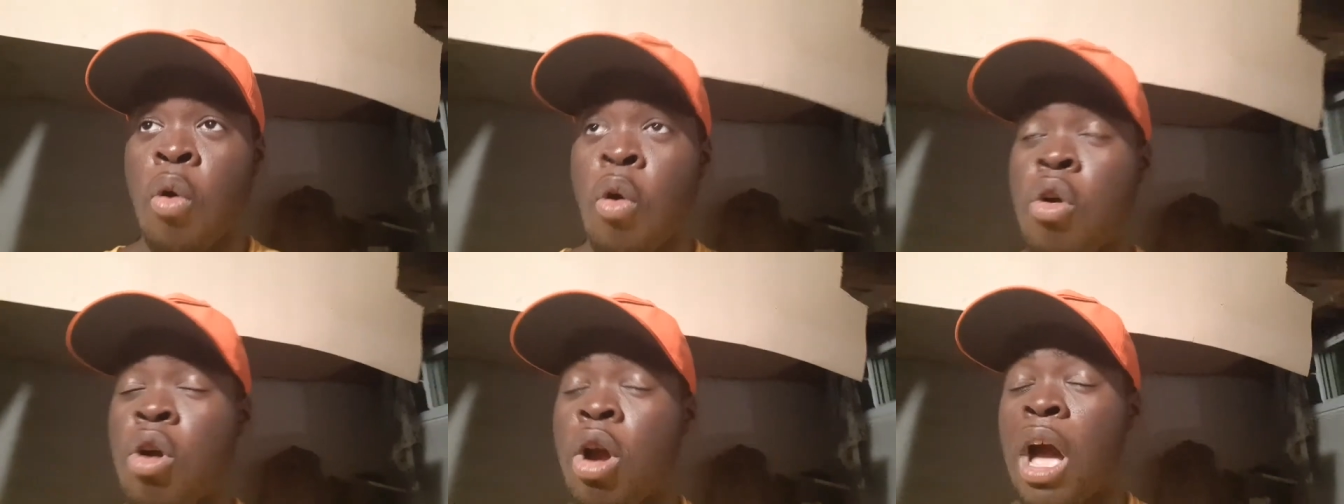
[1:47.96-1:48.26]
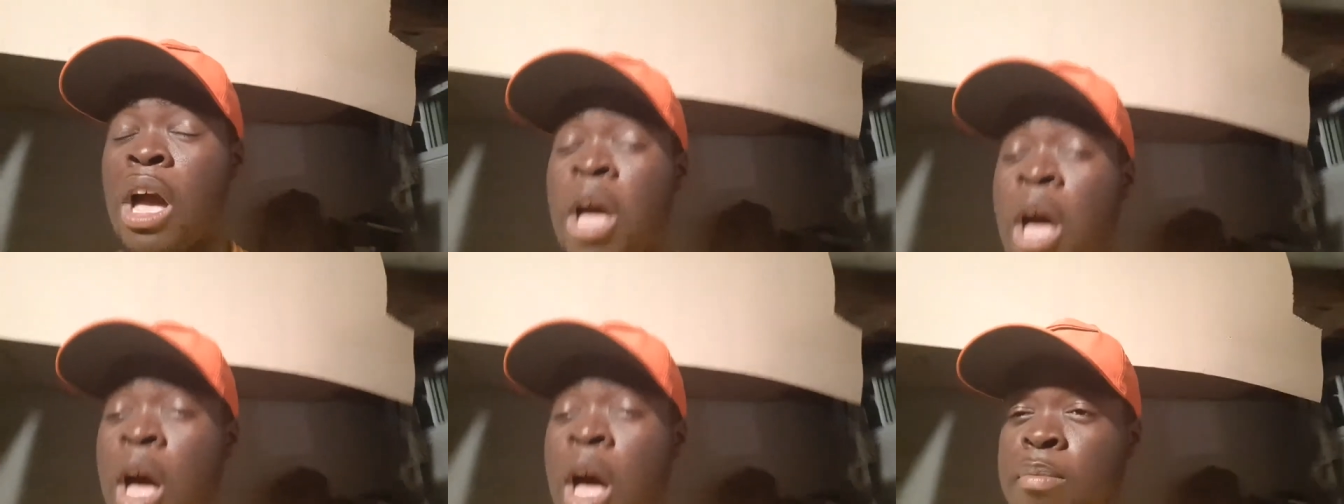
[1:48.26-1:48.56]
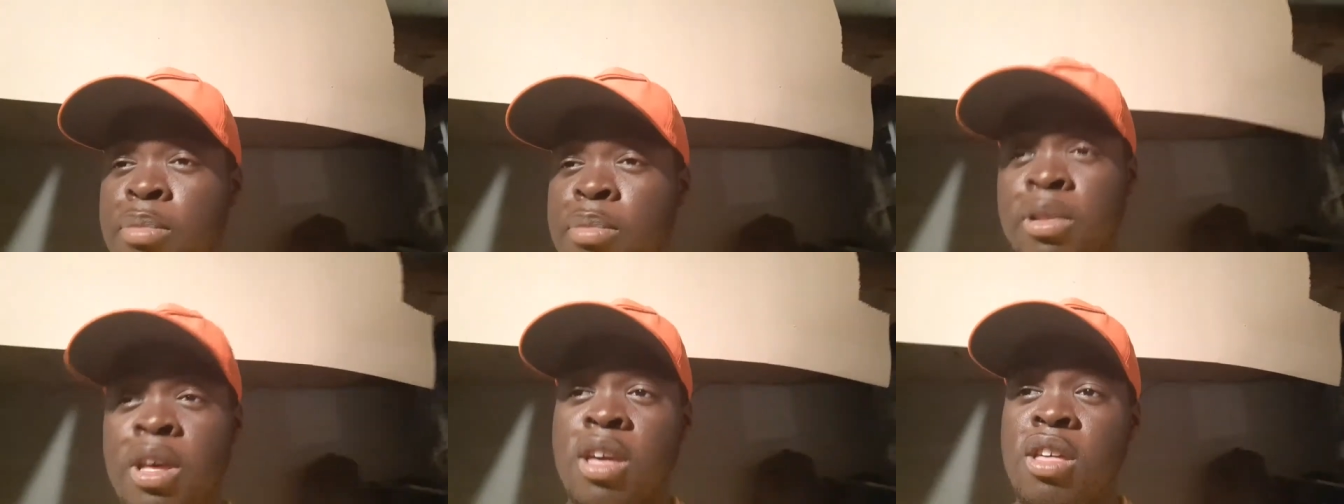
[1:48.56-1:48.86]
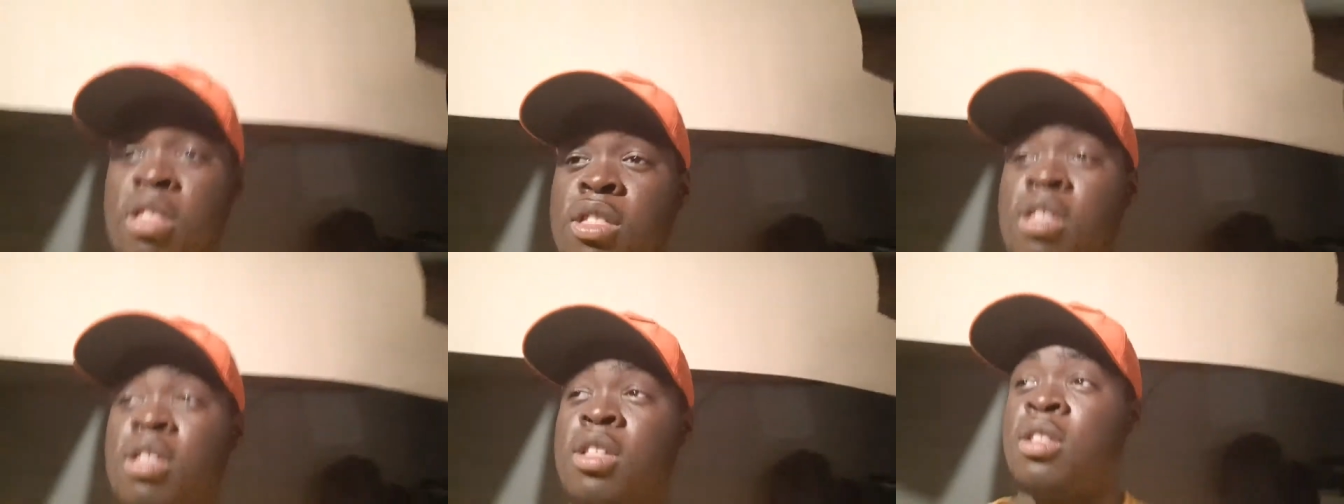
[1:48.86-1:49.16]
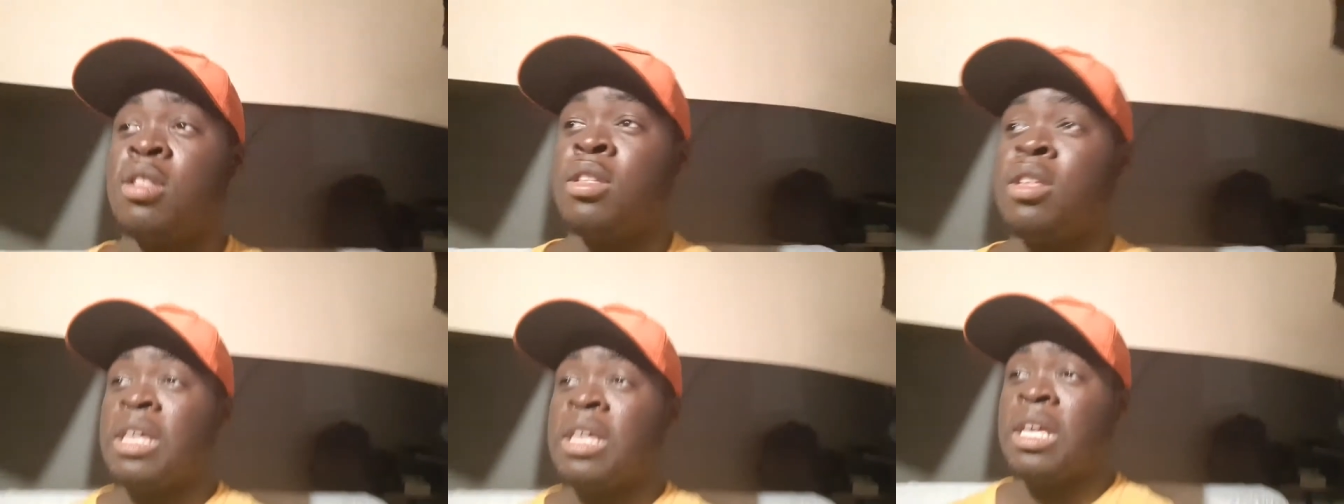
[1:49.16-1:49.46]
or a
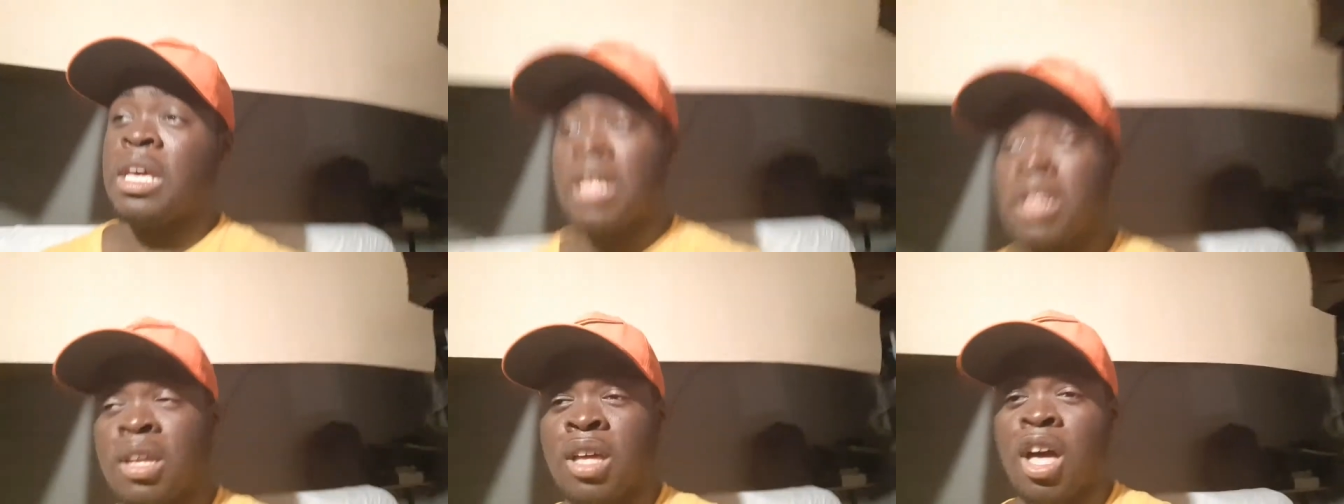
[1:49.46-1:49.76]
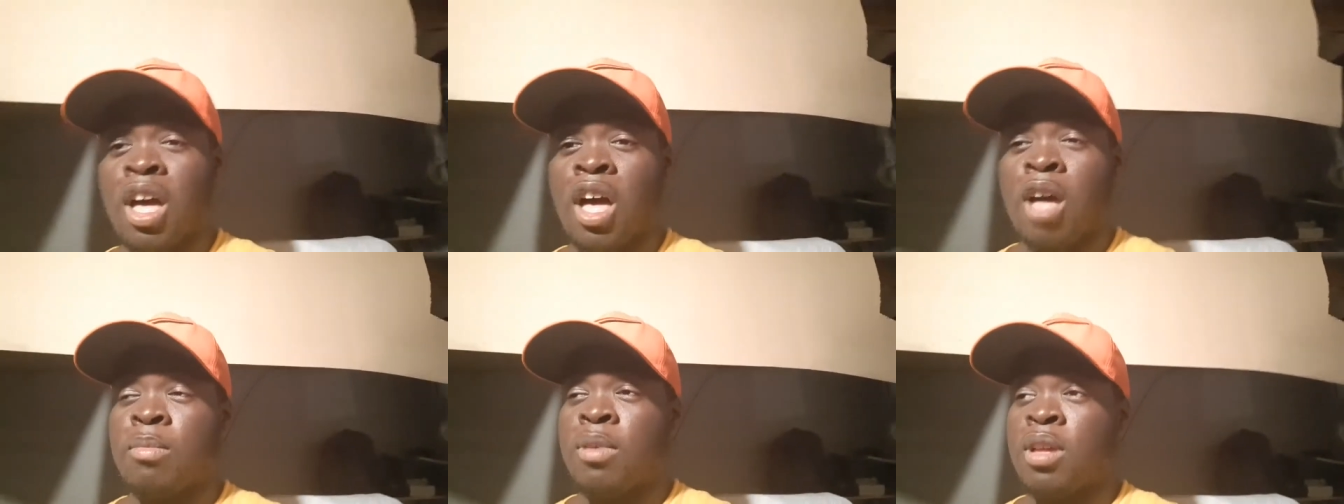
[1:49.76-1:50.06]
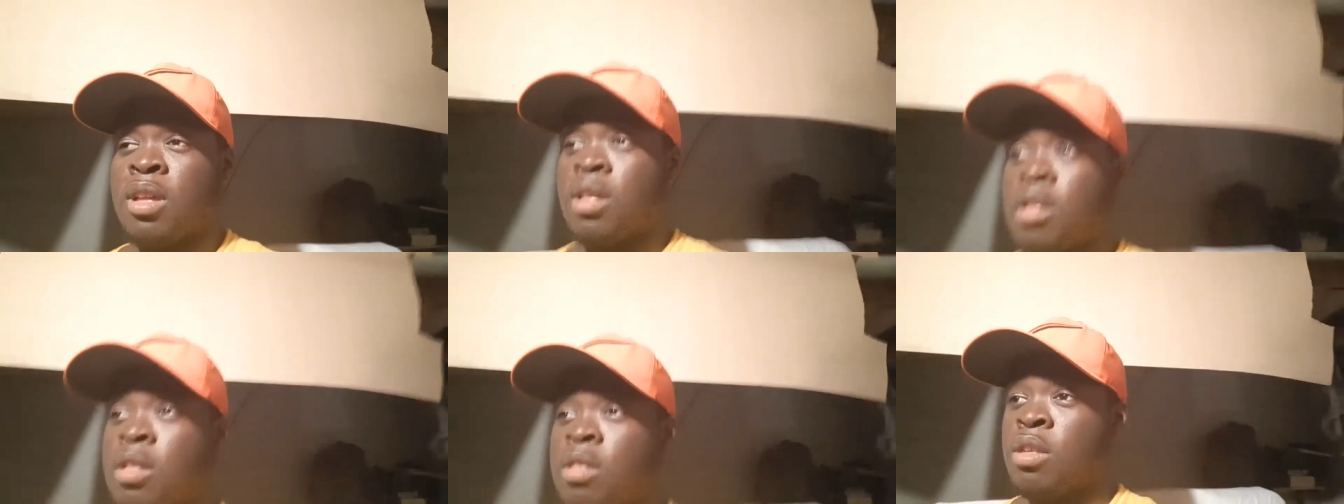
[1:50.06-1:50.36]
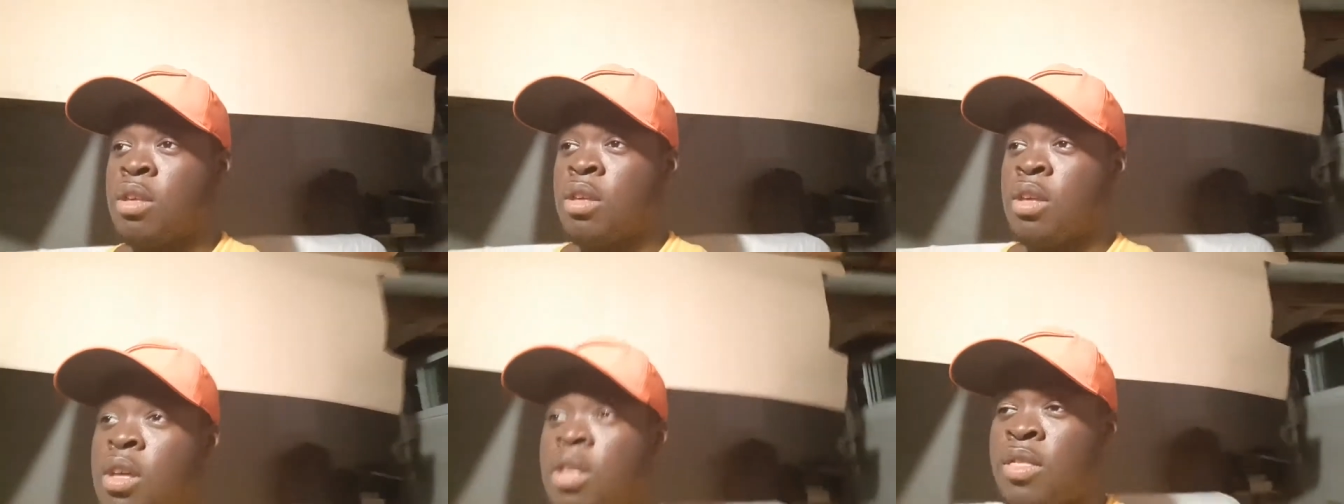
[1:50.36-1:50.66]
compilation in the comments